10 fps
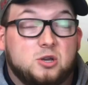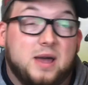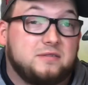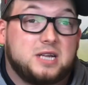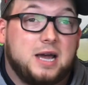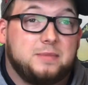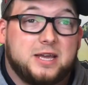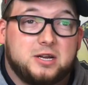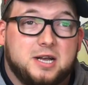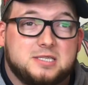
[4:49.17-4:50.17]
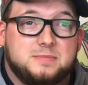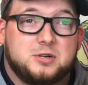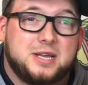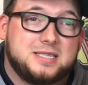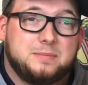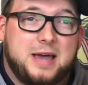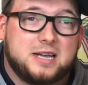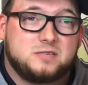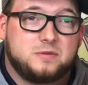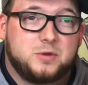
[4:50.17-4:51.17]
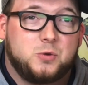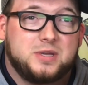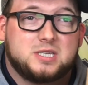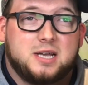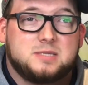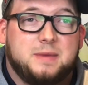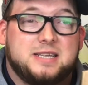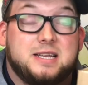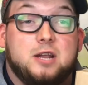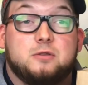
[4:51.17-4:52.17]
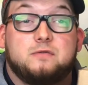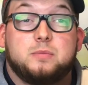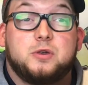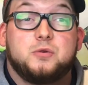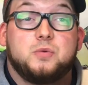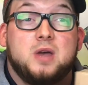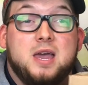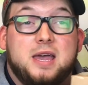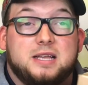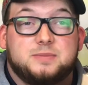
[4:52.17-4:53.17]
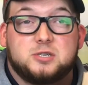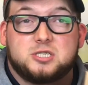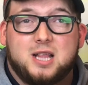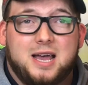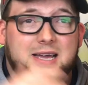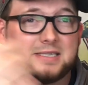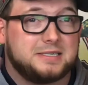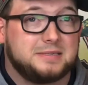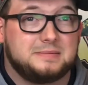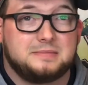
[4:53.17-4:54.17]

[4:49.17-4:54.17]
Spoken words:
every time that your customer gets a package from you, it's customized, they know it's from you, it's personalized.